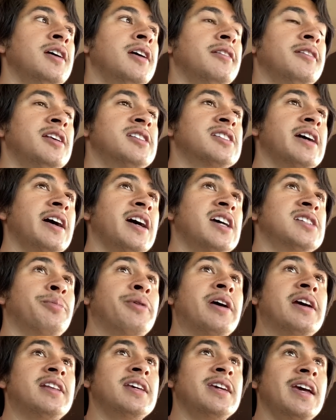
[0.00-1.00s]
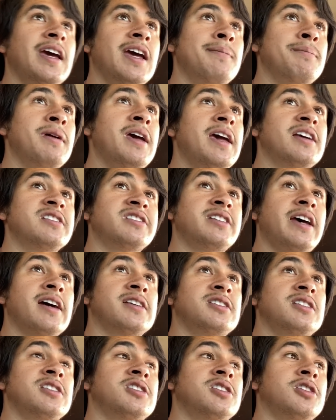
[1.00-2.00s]
This guy's playing the game, paying his
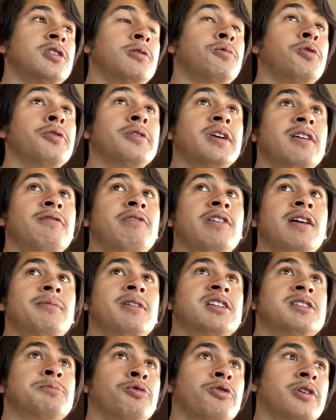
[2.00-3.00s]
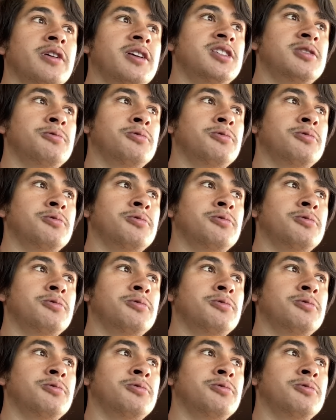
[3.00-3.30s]
taxes, so we'll give him this mortgage.